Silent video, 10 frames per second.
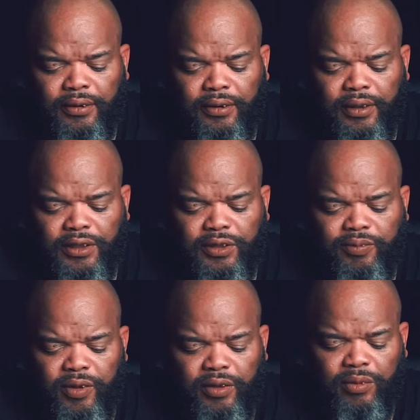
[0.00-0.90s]
that's
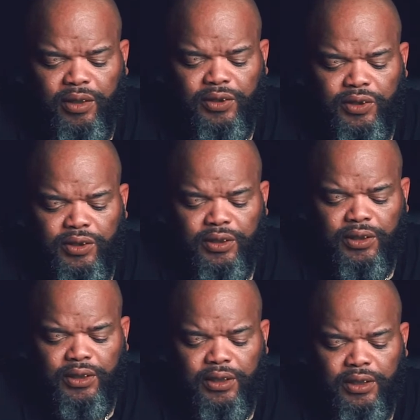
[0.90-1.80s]
pretty much
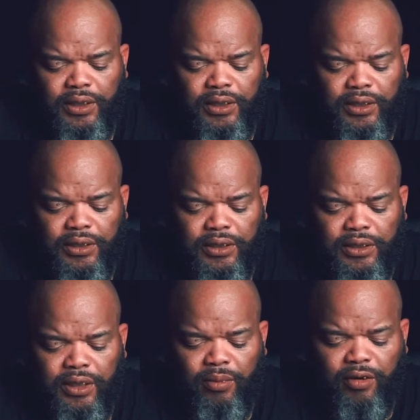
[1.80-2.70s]
the
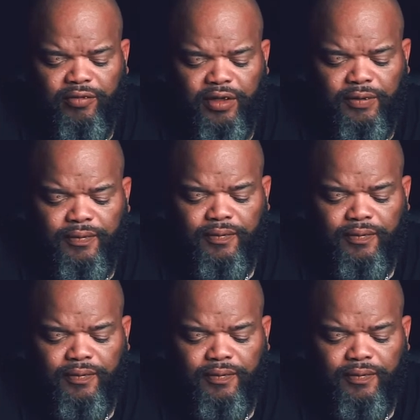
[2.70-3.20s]
sum of it.